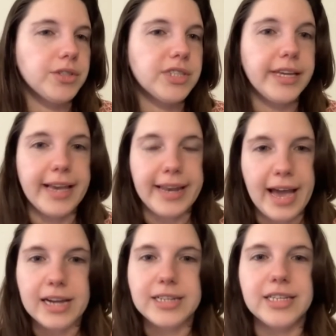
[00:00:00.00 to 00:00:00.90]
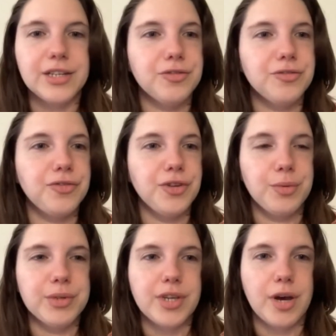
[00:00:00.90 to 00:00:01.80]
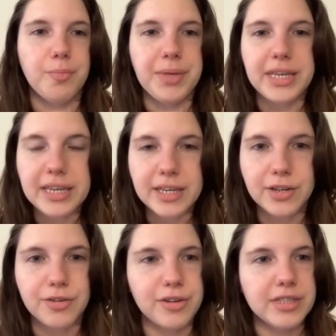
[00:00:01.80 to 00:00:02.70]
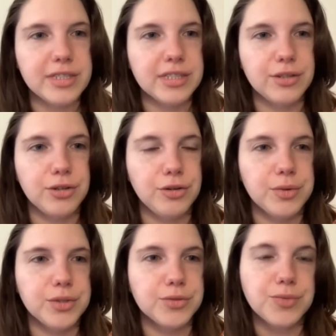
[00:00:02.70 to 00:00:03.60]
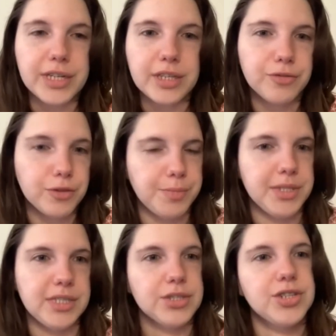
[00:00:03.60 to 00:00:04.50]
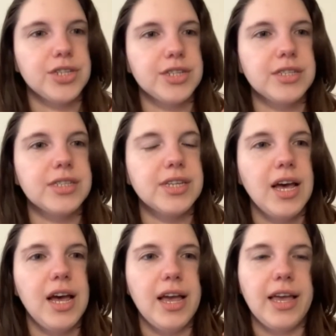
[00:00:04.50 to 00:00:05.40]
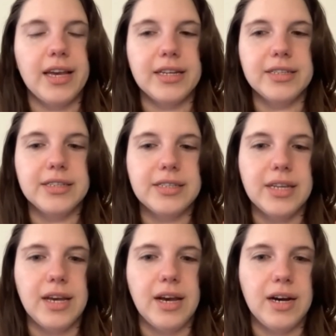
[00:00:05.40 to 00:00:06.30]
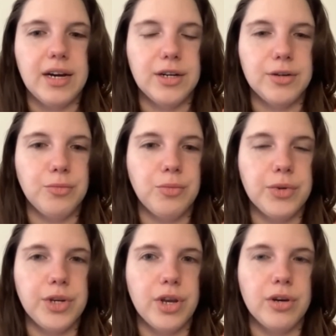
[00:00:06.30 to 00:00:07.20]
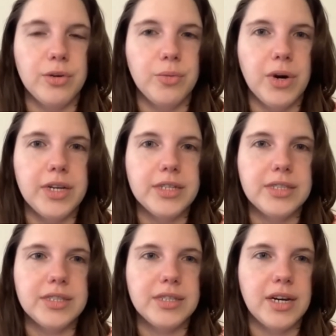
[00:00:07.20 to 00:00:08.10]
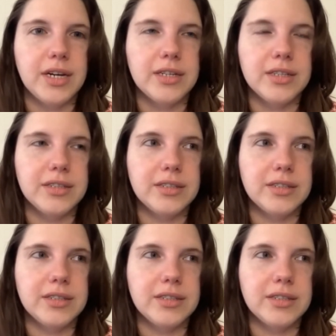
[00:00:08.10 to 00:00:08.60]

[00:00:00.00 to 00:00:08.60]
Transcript: to get active you know we saw a big increase in who was running for positions and uh, you know and what uh,